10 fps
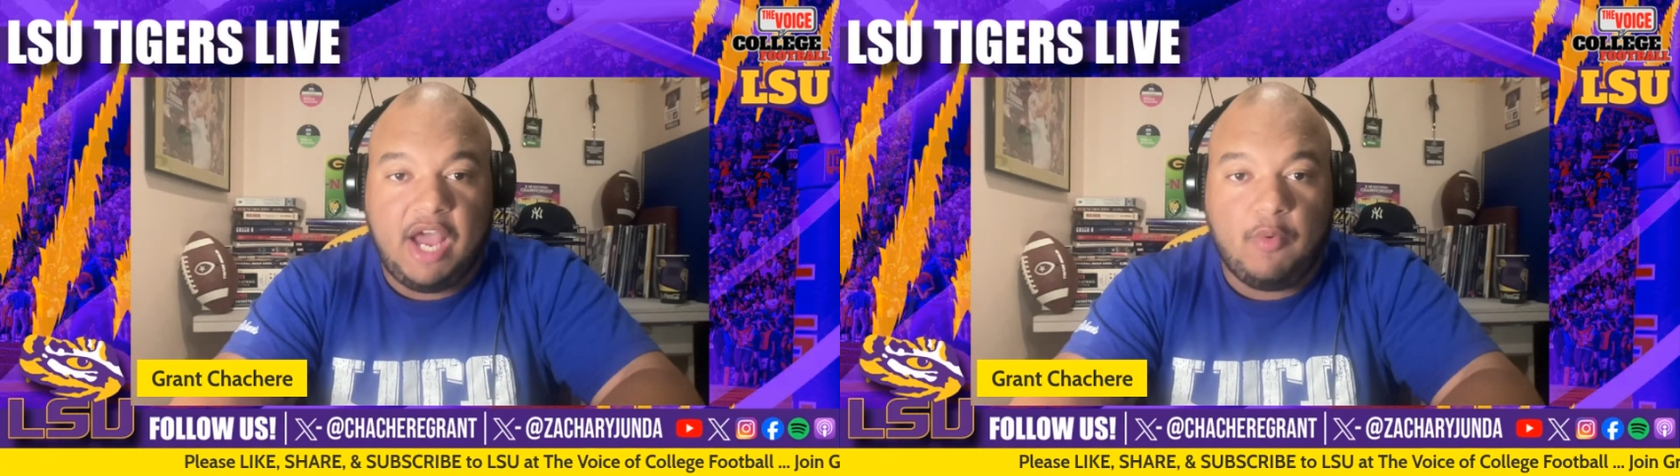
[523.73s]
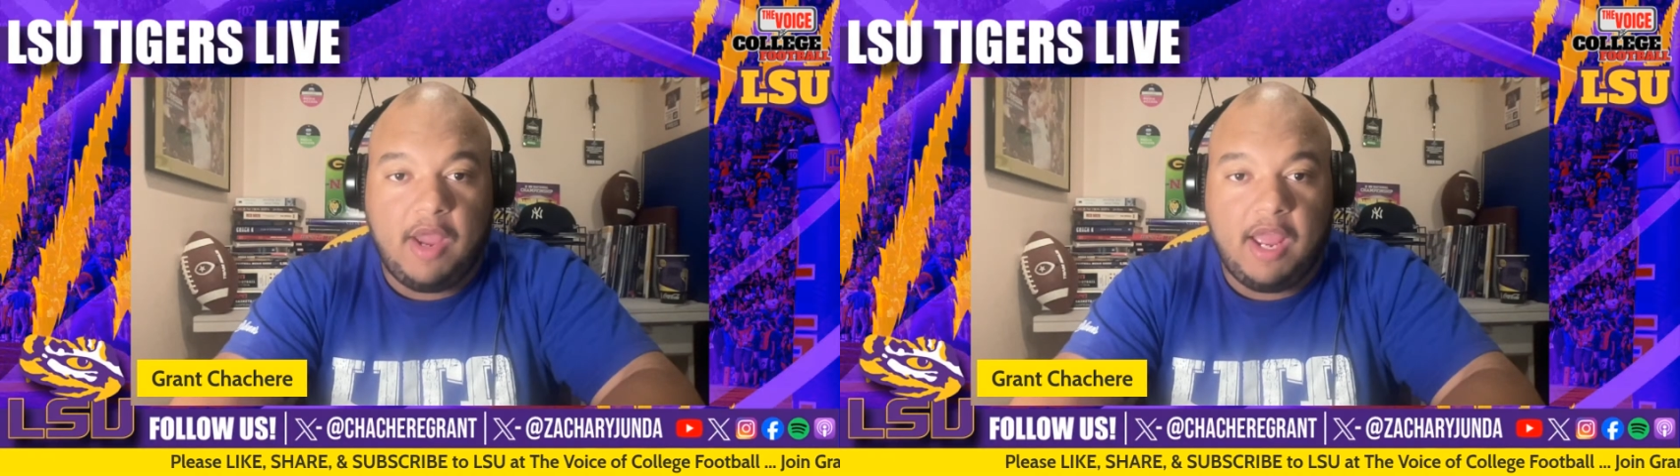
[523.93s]

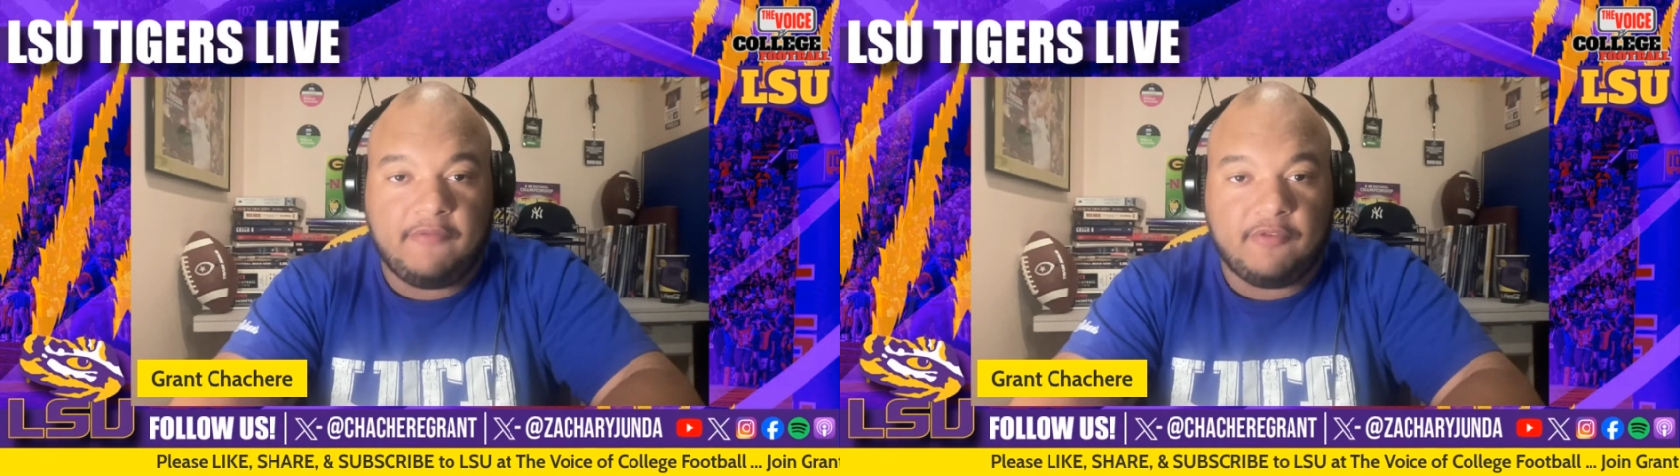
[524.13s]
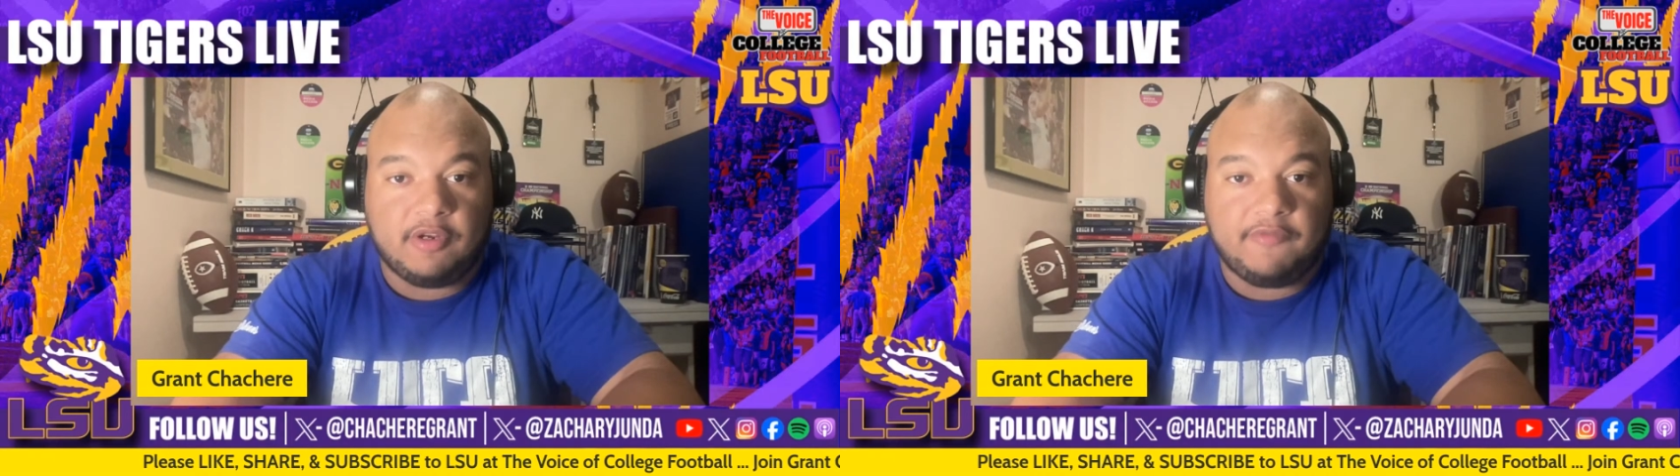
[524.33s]

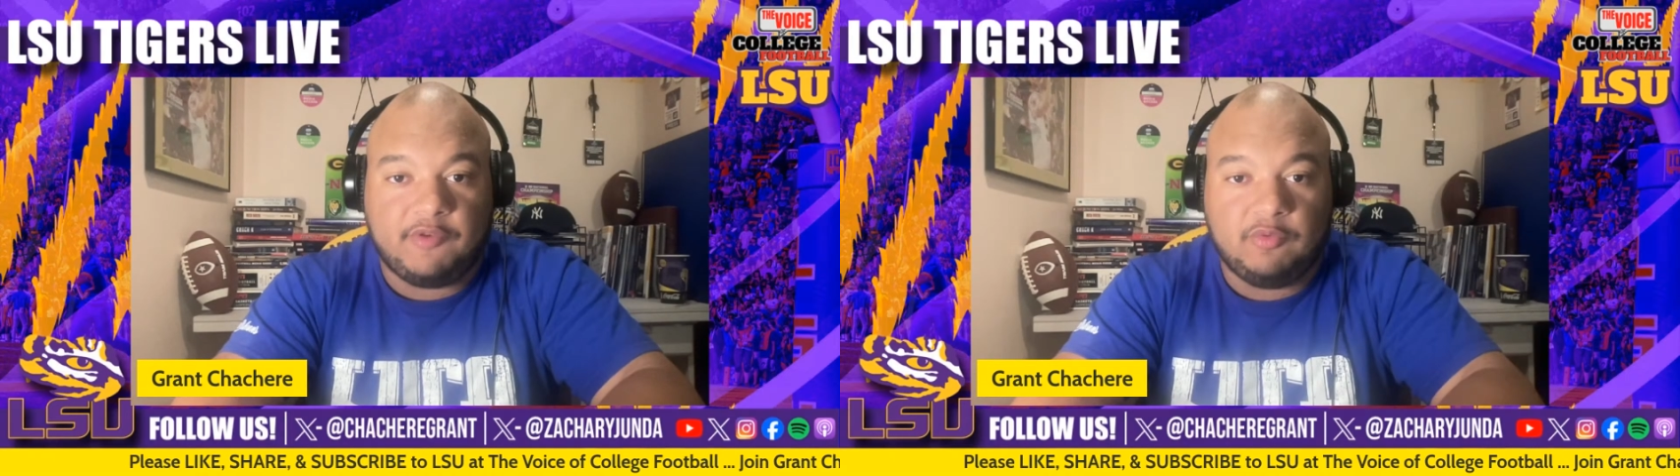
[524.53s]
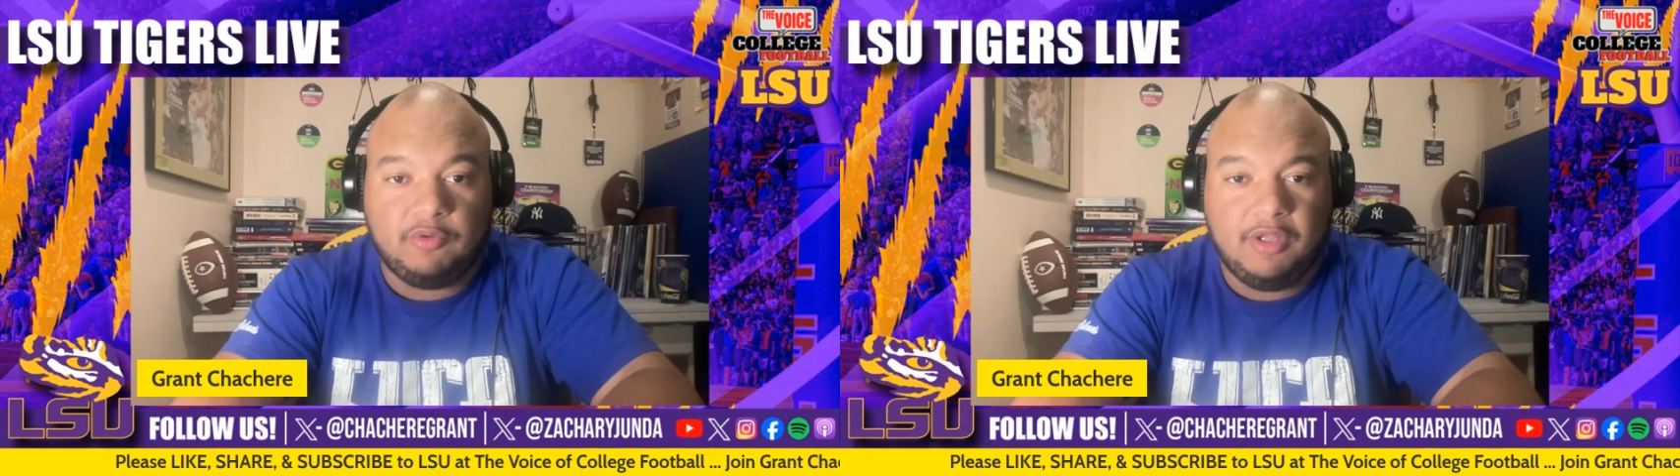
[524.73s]
However,
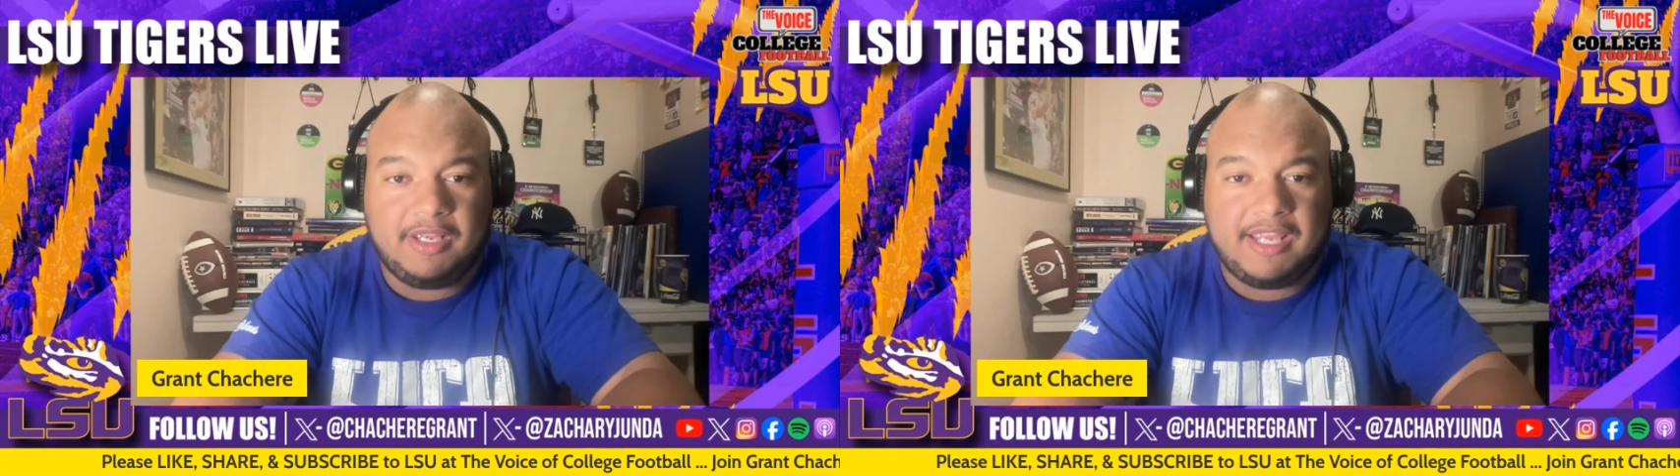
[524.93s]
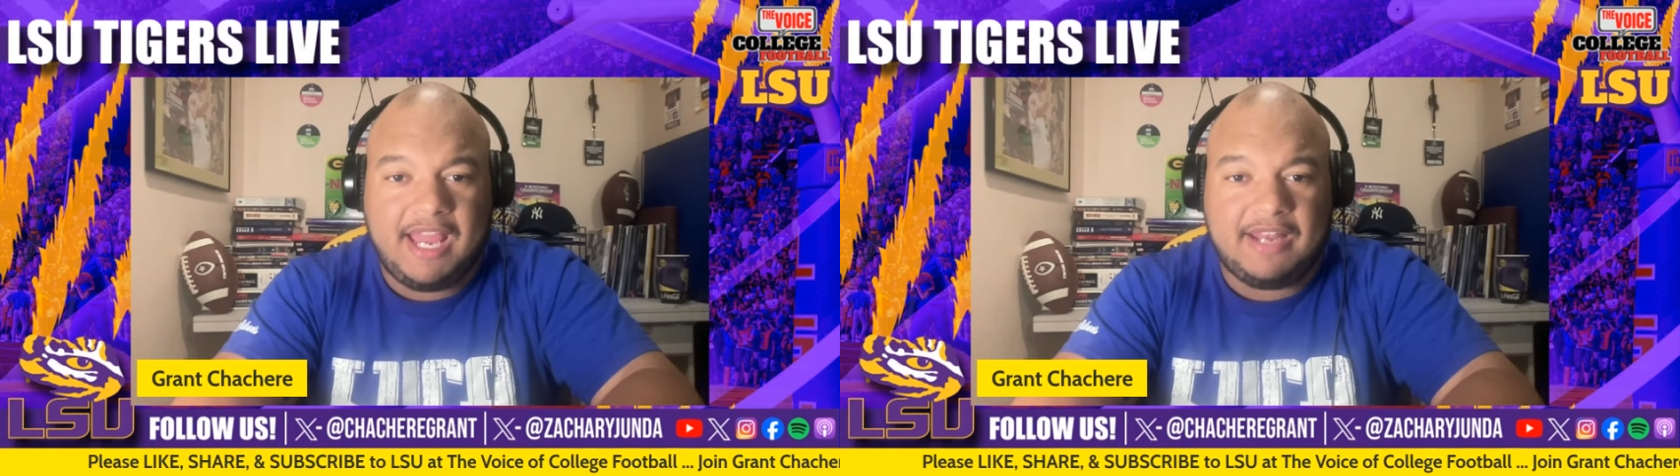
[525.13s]
if you look